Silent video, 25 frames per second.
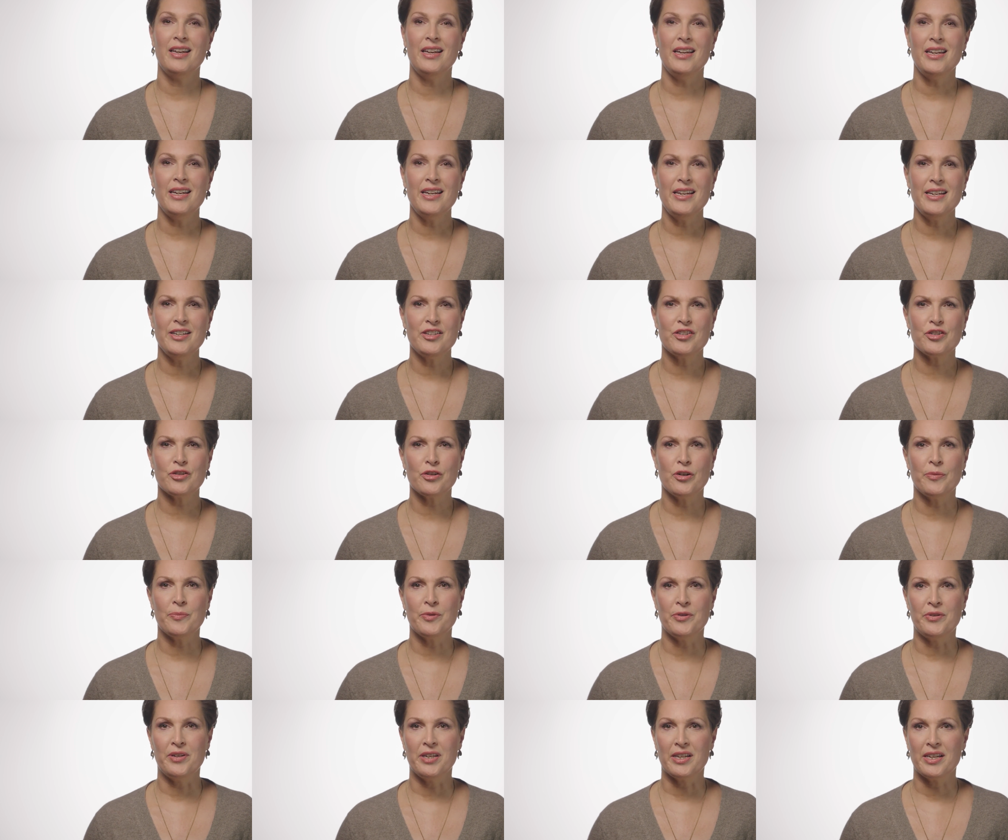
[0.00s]
Each
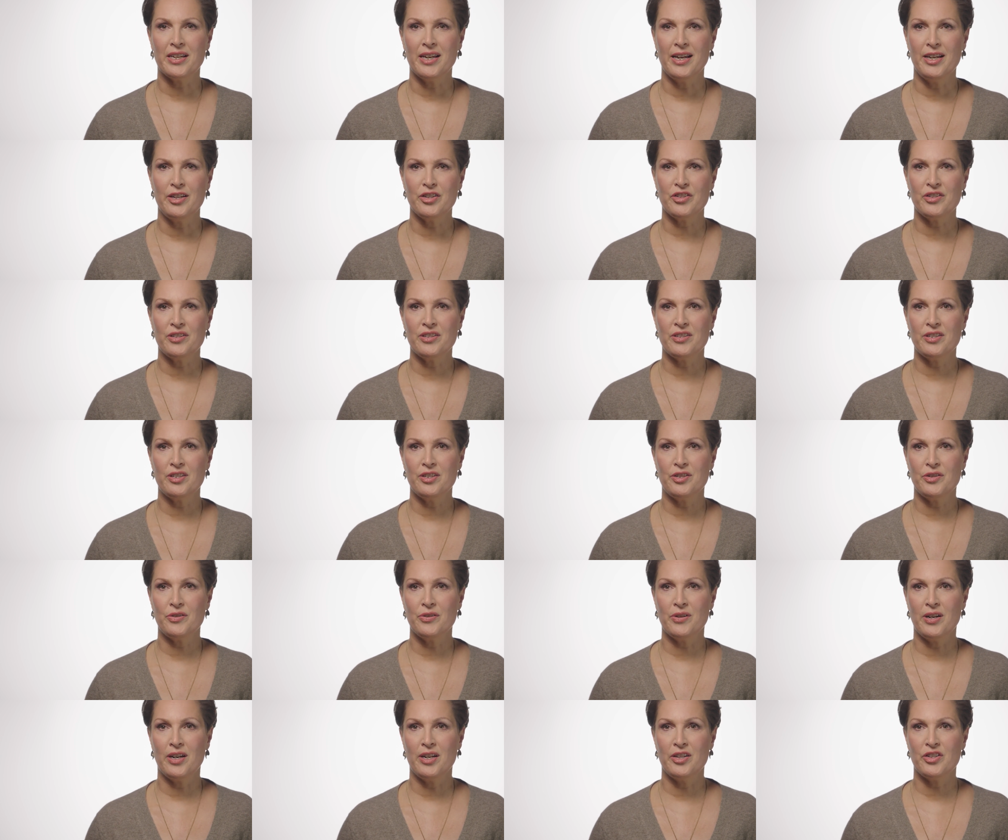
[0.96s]
communication
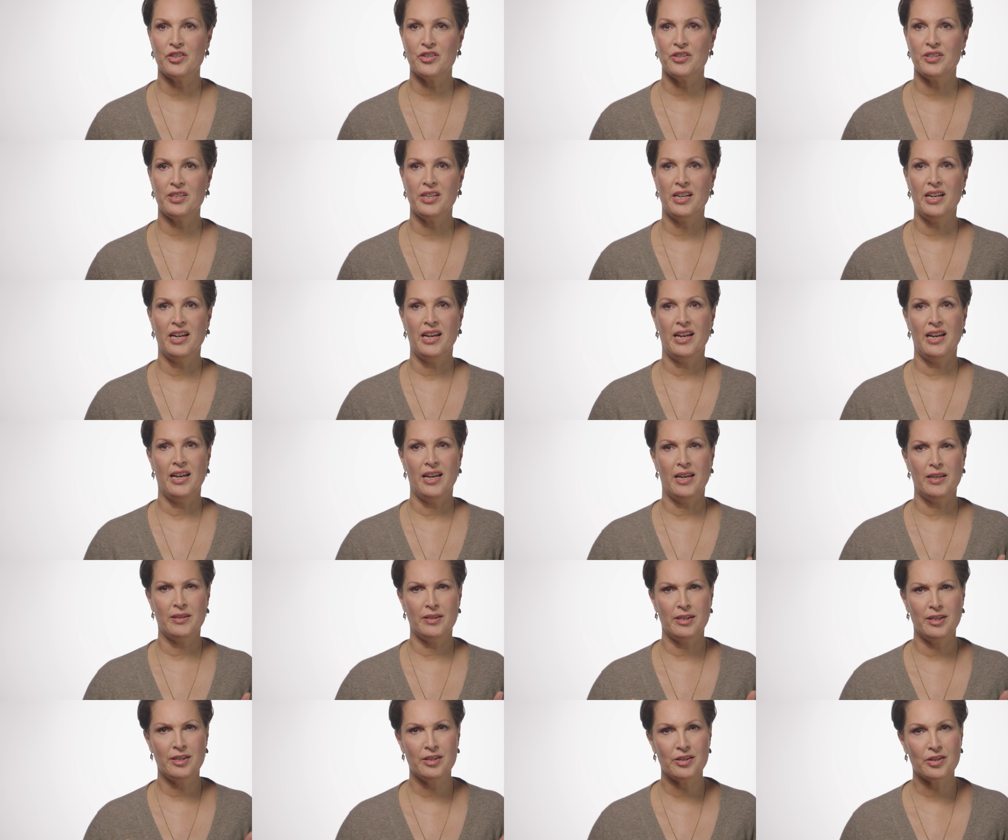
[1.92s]
situation
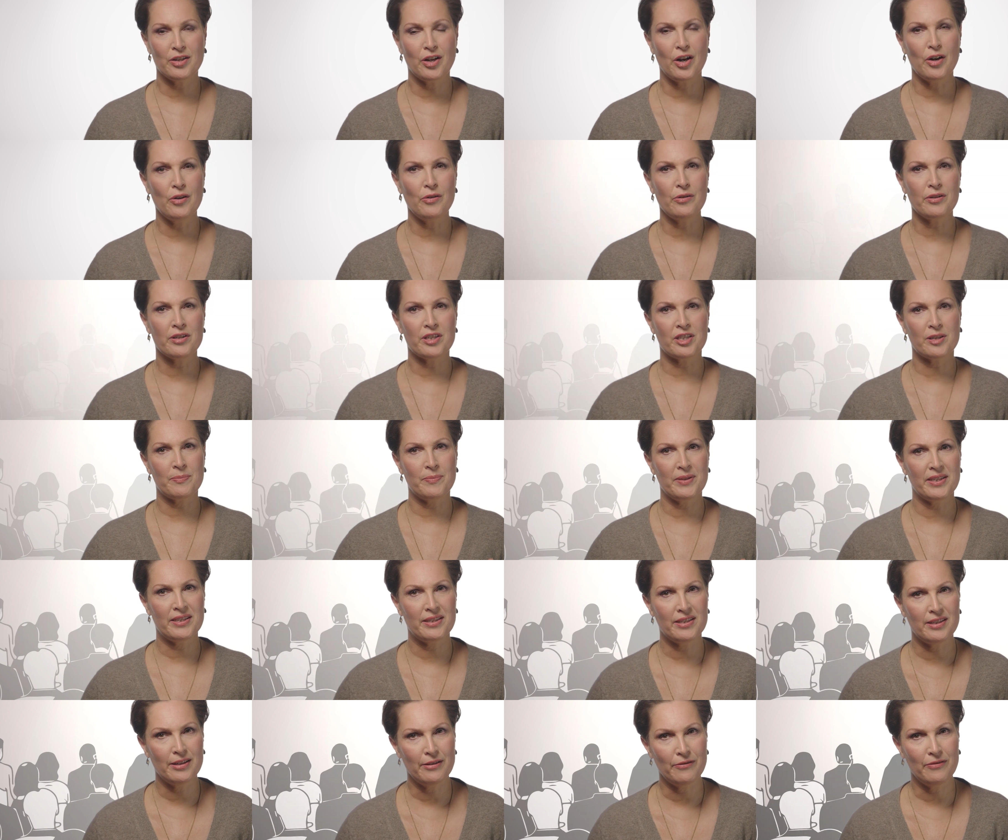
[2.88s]
has its own
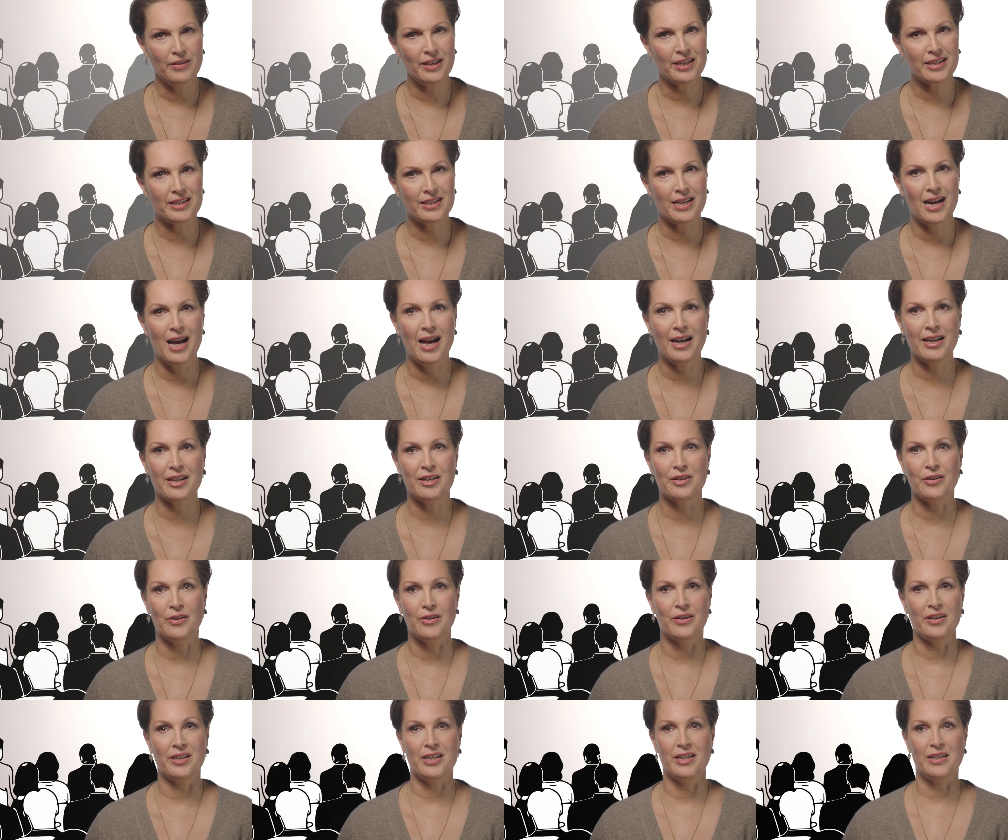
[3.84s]
specific target
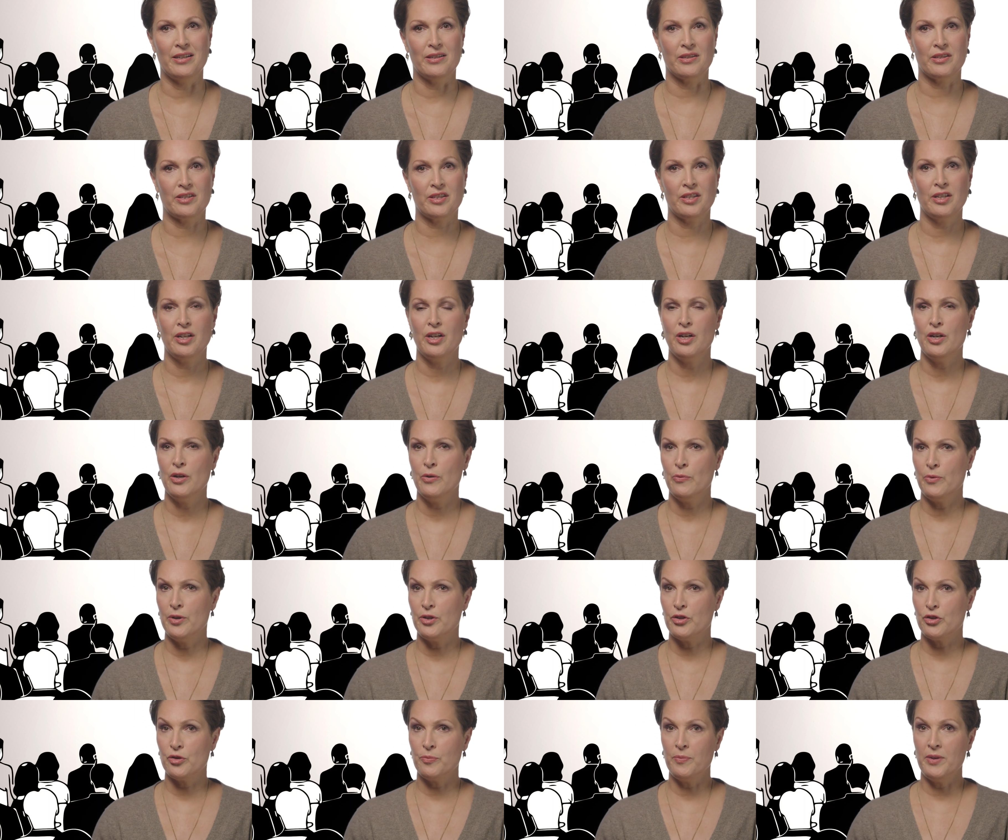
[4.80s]
audience,
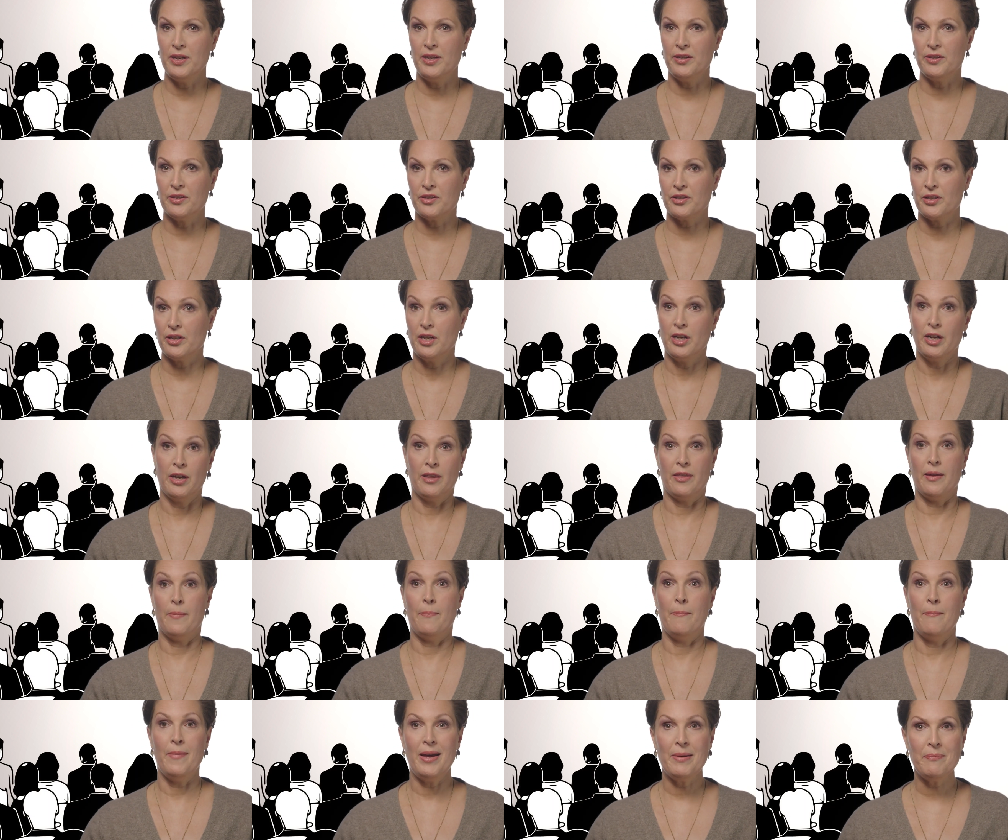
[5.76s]
which means the
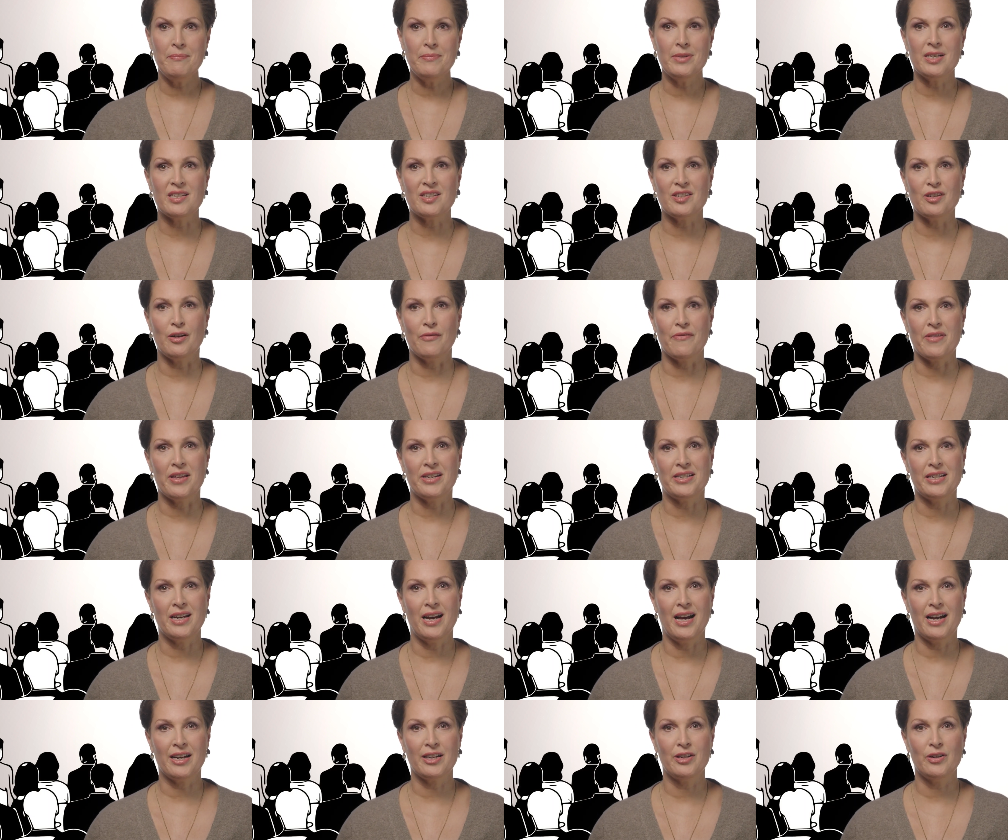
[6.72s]
members of the
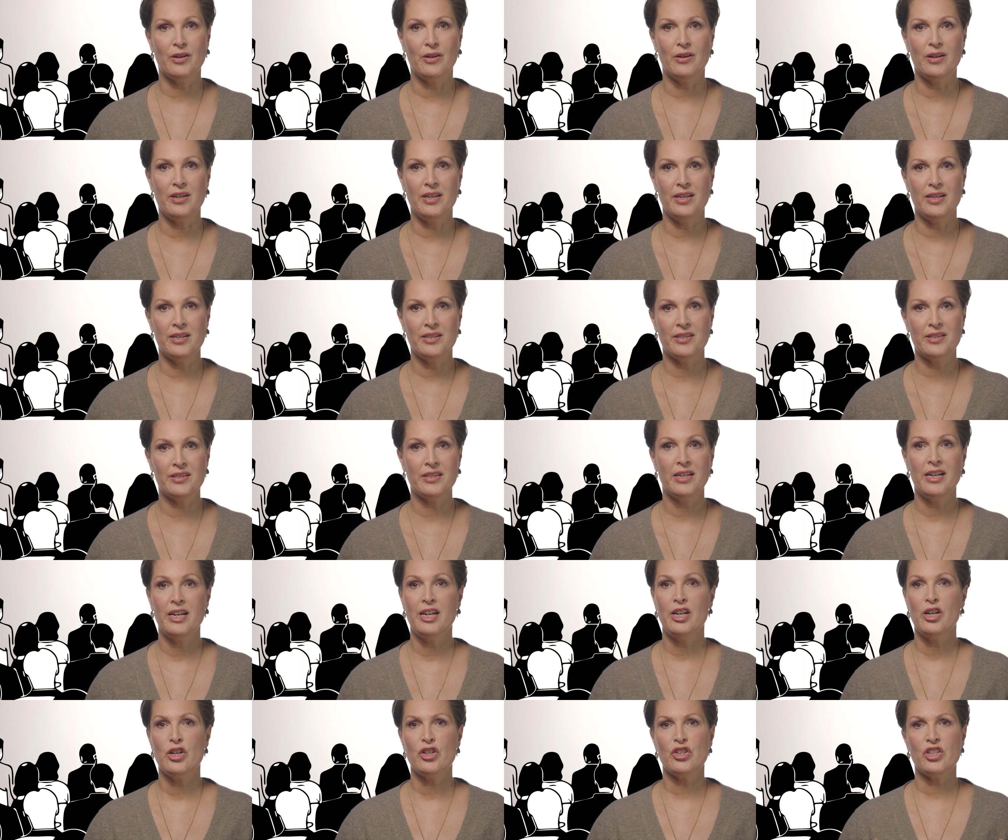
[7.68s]
target audience
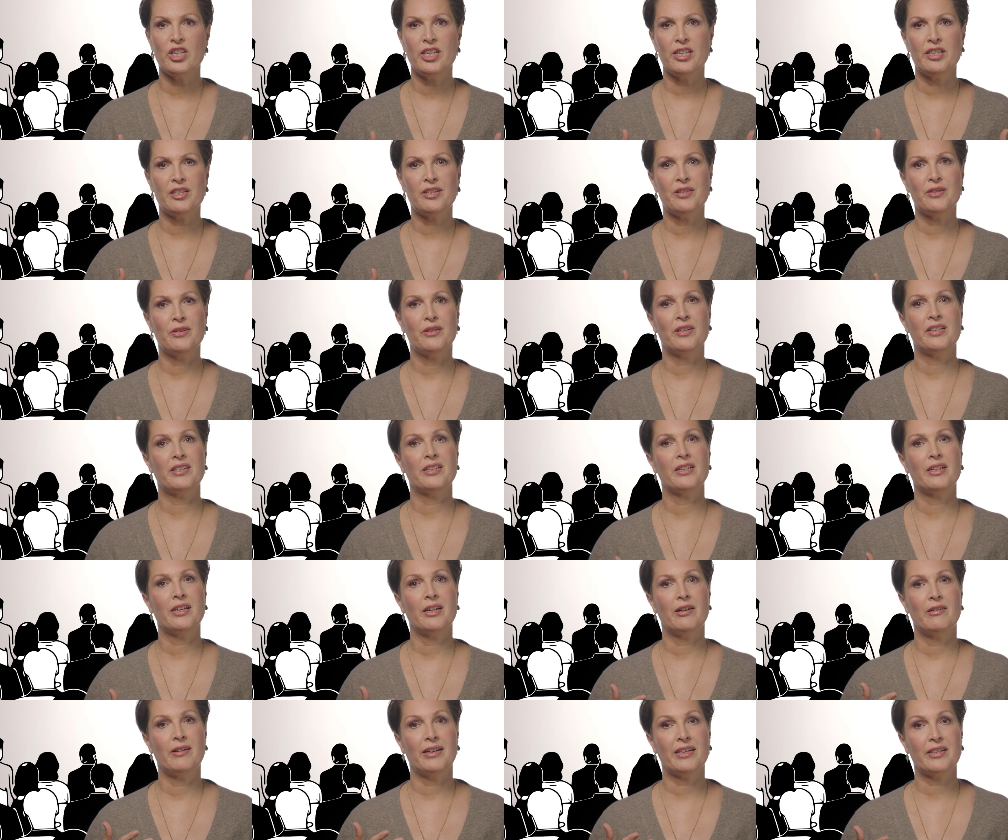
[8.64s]
share certain
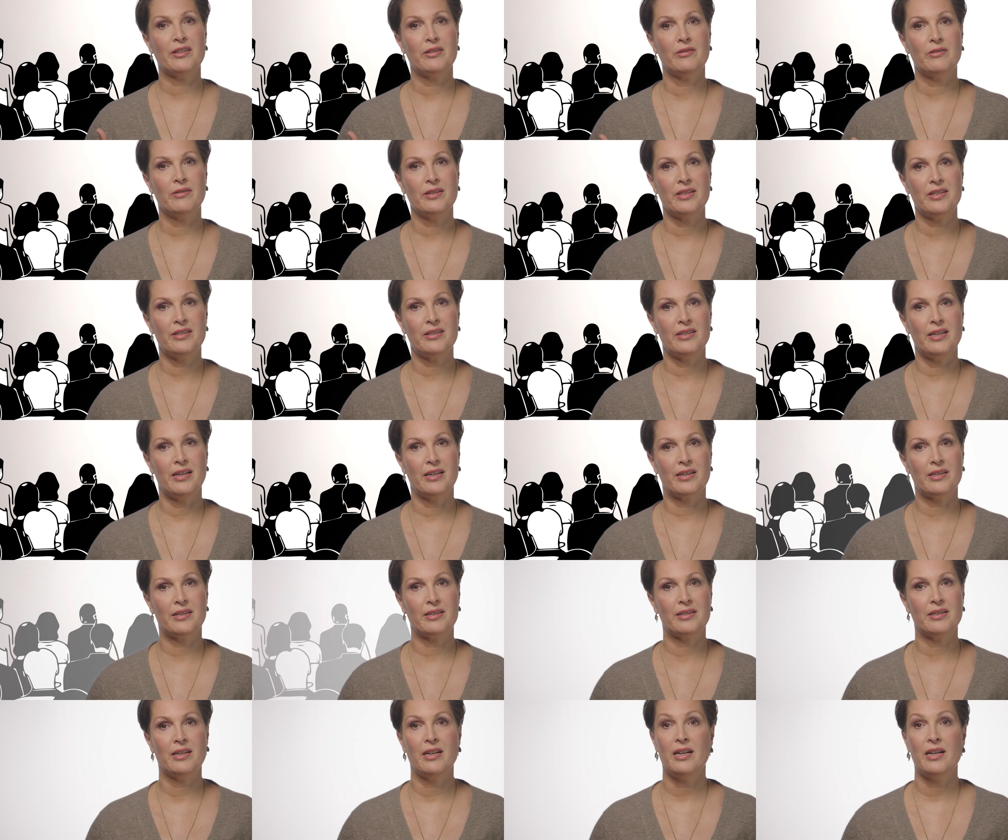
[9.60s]
characteristics